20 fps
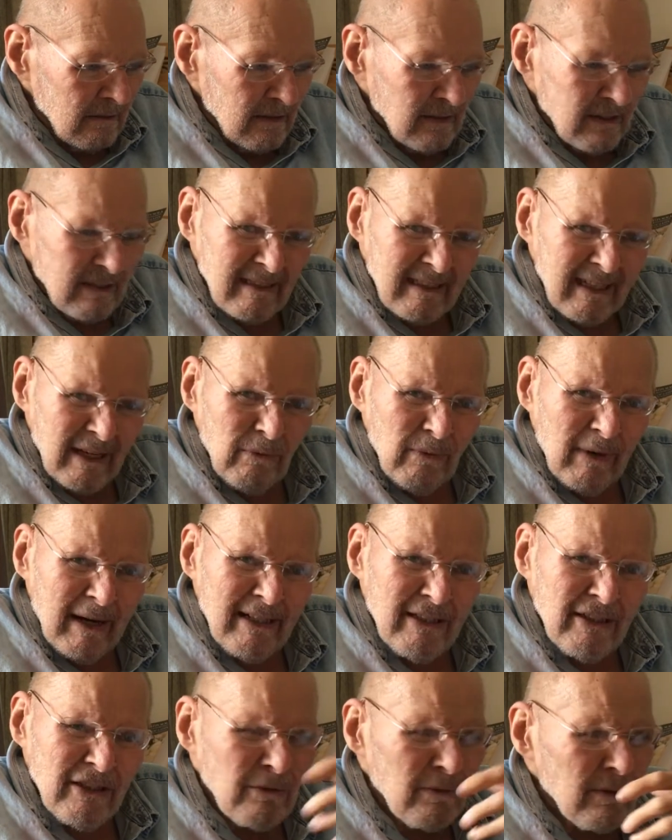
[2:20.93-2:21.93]
Would you say
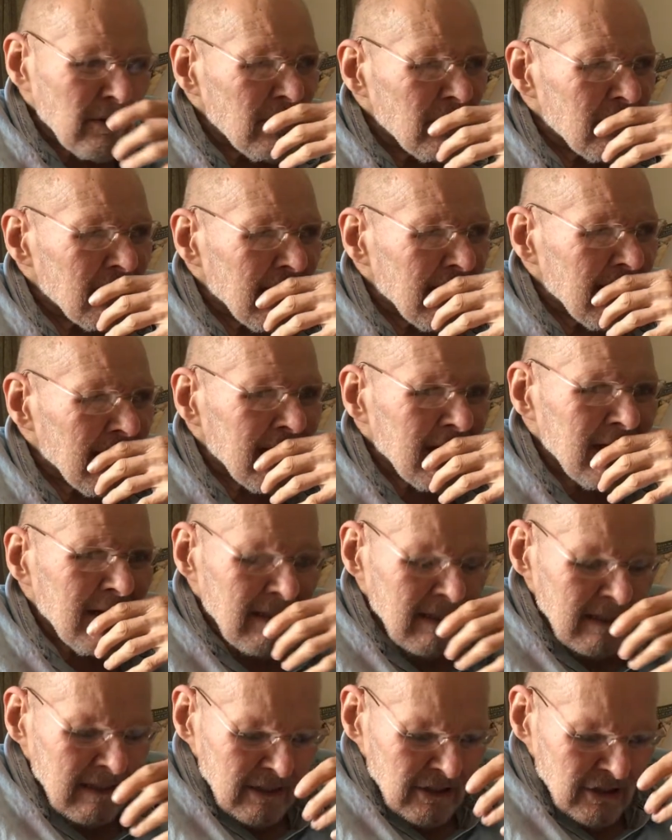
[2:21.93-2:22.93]
wages? What'd you say?
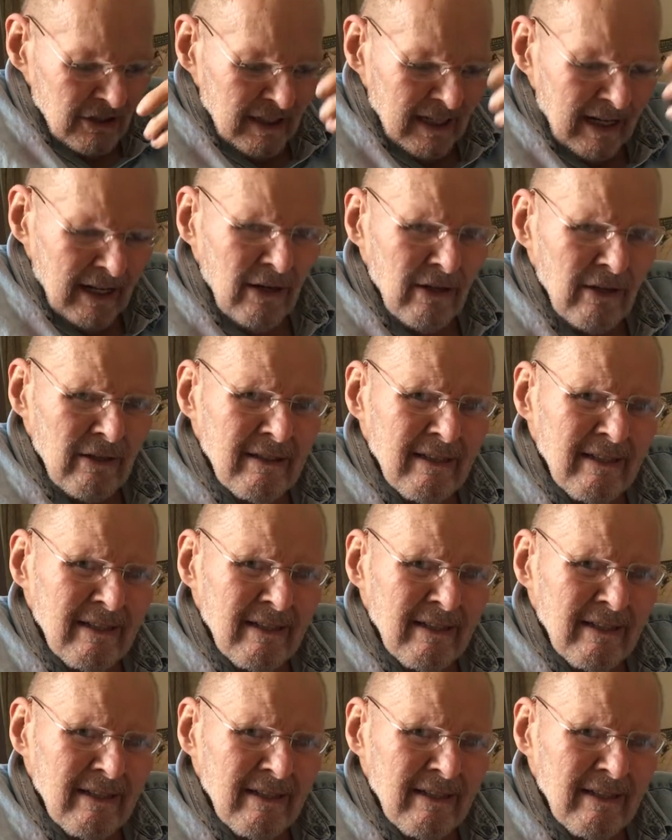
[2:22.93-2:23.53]
Shared.